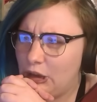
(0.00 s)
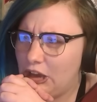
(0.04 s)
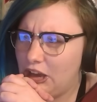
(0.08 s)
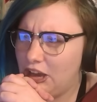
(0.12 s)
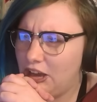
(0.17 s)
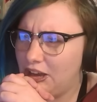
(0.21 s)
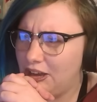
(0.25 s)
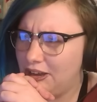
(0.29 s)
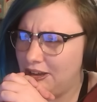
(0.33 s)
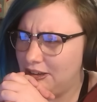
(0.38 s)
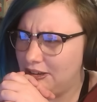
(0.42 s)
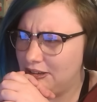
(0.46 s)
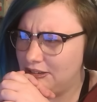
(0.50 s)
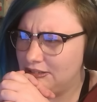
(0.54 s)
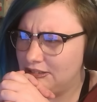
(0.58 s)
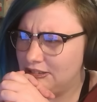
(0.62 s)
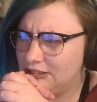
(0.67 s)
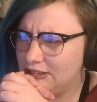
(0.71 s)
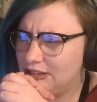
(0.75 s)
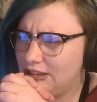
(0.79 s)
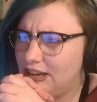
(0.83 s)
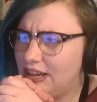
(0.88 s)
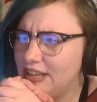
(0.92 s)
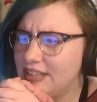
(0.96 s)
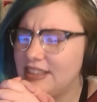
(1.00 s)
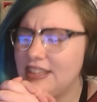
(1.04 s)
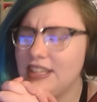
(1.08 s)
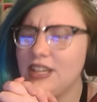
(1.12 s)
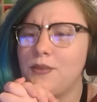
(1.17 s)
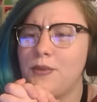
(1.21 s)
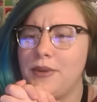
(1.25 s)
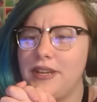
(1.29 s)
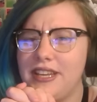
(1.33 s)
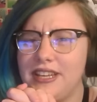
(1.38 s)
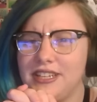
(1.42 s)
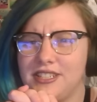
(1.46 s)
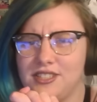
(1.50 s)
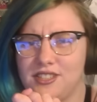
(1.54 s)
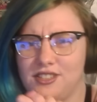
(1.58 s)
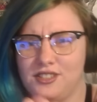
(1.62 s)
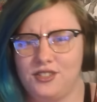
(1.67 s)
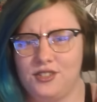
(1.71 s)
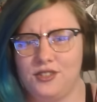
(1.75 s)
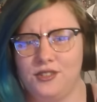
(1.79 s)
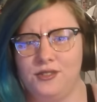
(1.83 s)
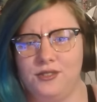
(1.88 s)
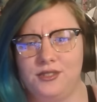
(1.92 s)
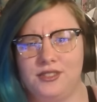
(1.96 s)
I think we need to
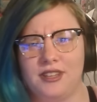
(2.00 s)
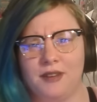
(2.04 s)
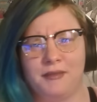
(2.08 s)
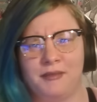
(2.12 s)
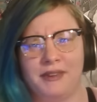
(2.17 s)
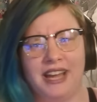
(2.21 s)
do some